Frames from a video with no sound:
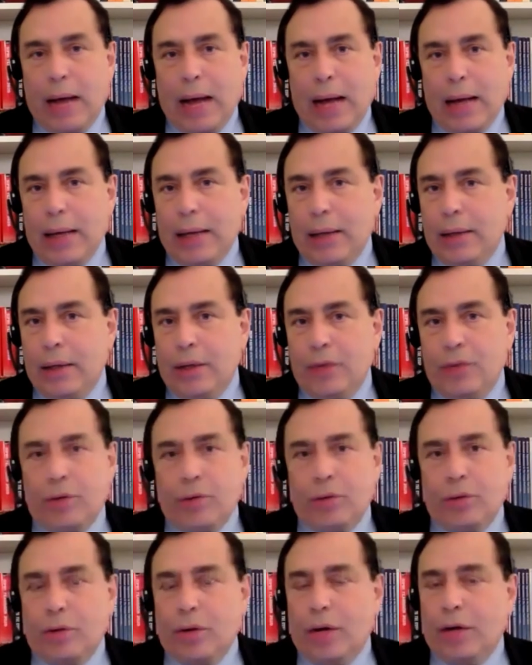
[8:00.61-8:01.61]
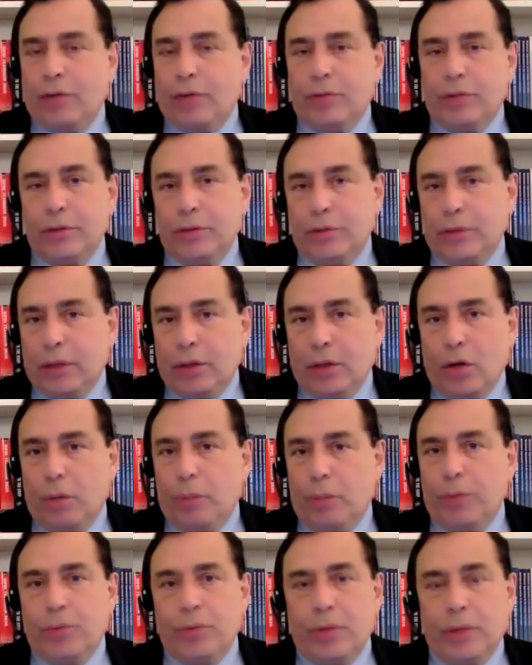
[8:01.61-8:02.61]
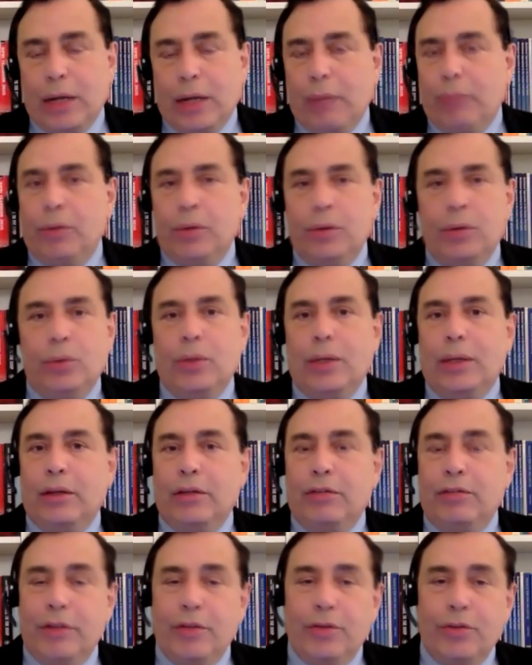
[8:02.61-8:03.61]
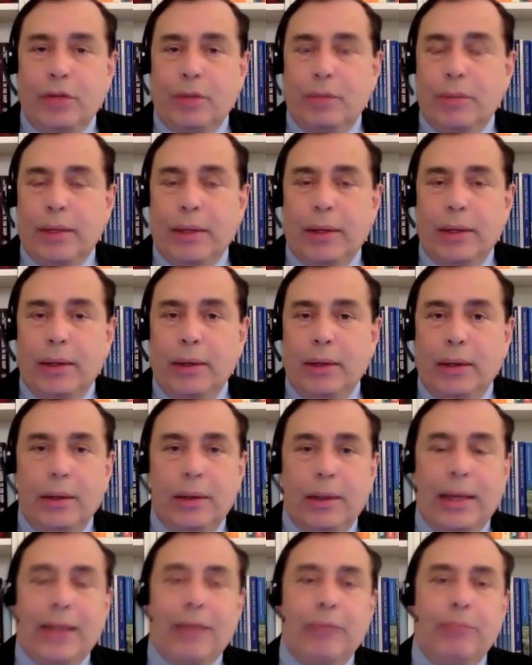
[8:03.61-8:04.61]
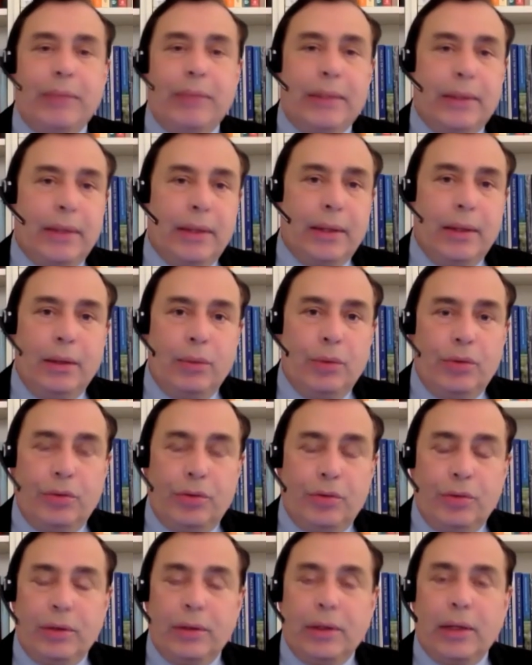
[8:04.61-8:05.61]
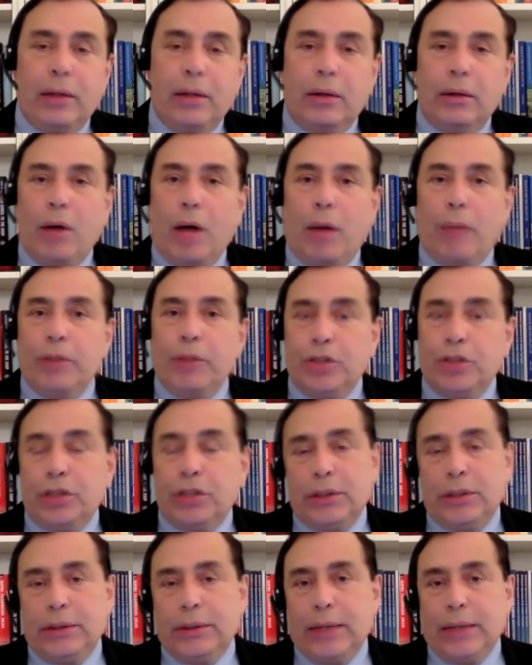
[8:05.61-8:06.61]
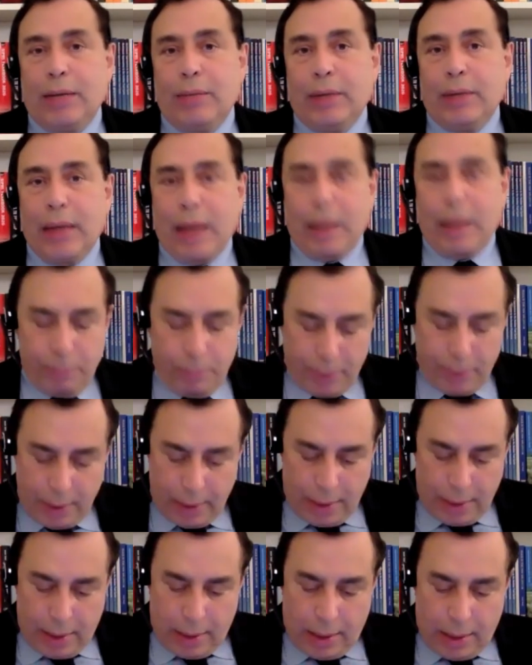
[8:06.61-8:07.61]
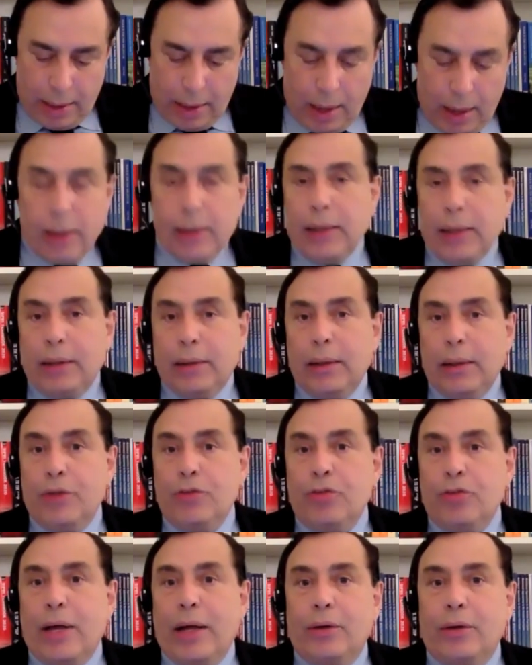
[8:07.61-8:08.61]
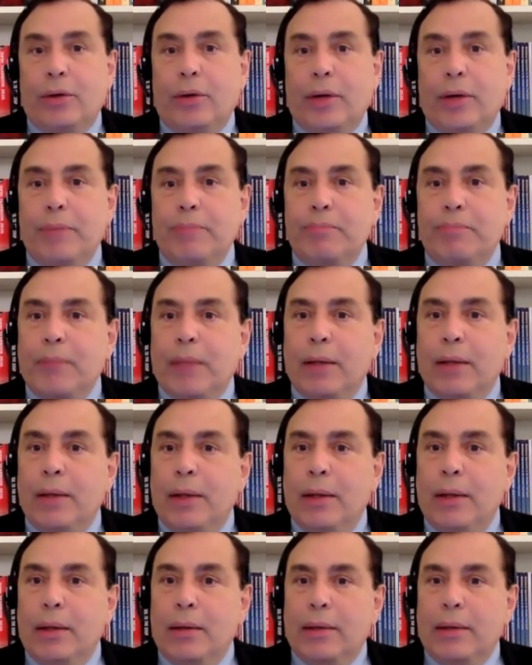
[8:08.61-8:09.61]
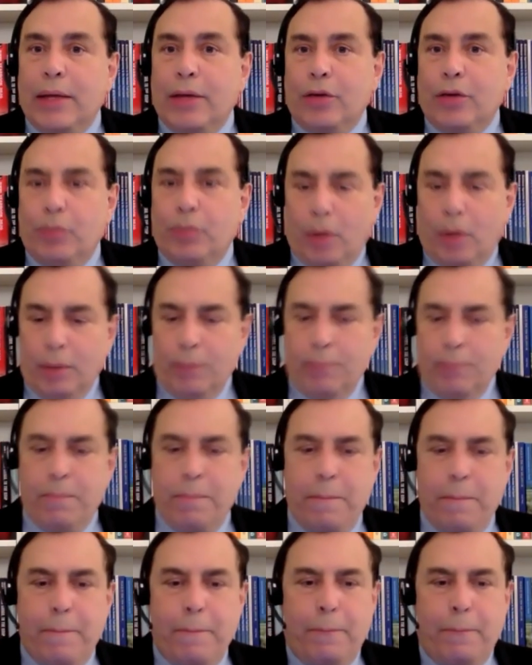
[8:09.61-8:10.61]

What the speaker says: the IAEA General Conference at the OPCW, at the First Committee, in the NPT, which is another opportunity coming up in January. Thank you, Paul.